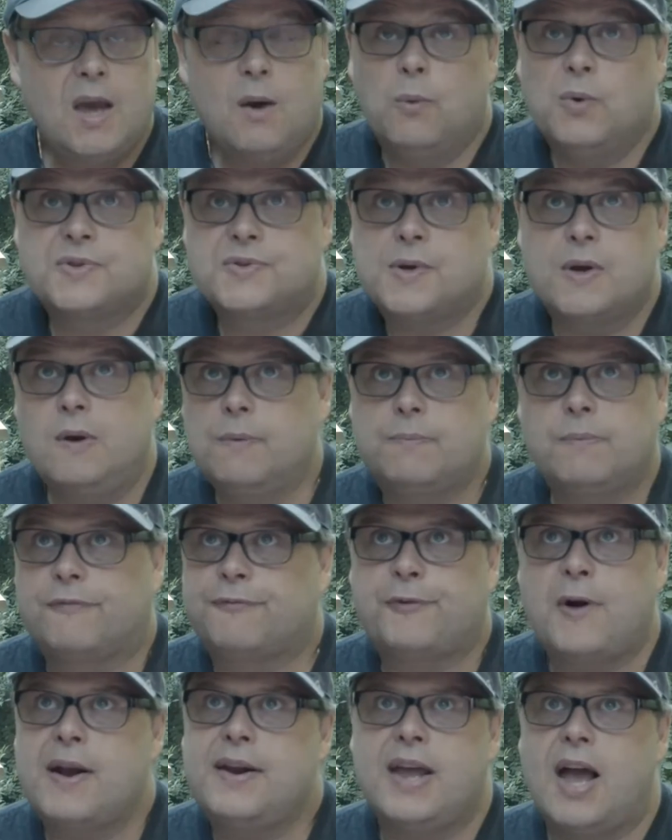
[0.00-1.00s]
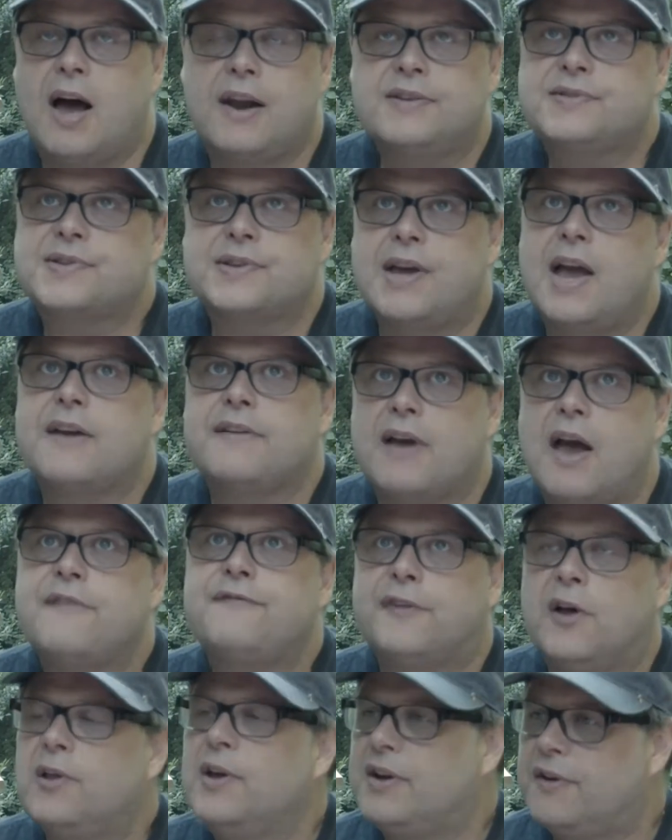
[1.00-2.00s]
Fredi, honestly, I
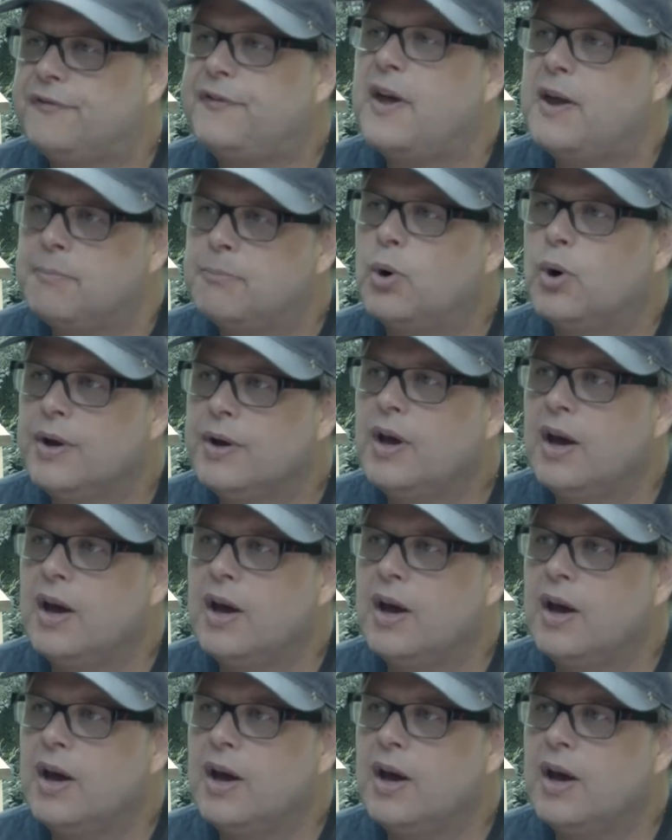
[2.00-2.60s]
felt like a fanboy.